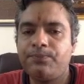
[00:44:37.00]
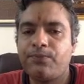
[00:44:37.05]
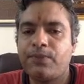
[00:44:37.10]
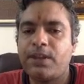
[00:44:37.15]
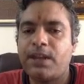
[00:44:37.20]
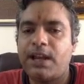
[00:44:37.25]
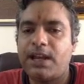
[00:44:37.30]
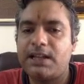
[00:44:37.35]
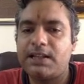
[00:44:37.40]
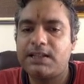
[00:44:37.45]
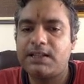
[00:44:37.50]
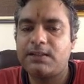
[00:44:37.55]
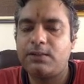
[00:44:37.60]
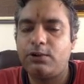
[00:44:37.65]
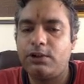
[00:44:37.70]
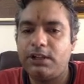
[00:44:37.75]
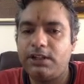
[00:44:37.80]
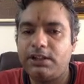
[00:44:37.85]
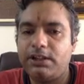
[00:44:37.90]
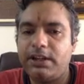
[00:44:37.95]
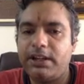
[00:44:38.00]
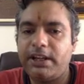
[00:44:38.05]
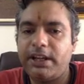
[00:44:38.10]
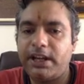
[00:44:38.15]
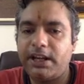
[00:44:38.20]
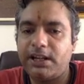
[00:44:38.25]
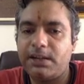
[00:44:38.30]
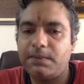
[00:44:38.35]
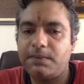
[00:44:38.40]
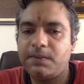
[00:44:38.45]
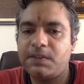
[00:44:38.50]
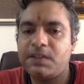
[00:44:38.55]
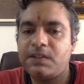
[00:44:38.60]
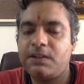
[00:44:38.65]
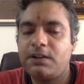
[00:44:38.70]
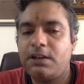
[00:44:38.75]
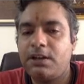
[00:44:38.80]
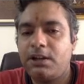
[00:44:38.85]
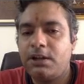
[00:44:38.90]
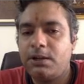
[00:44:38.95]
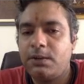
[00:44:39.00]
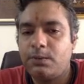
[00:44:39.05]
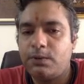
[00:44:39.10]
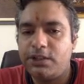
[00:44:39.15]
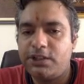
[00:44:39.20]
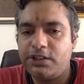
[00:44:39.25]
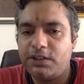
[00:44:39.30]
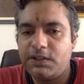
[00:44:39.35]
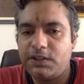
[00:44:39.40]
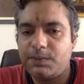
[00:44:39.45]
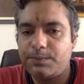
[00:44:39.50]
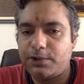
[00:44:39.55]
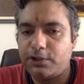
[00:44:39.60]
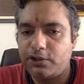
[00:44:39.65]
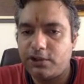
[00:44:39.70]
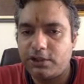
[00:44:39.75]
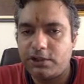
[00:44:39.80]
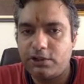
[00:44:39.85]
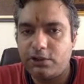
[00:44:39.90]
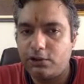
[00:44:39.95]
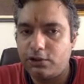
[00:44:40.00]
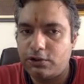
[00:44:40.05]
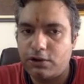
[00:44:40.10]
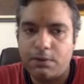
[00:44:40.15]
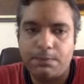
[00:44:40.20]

has only 3 atoms which is projected on top.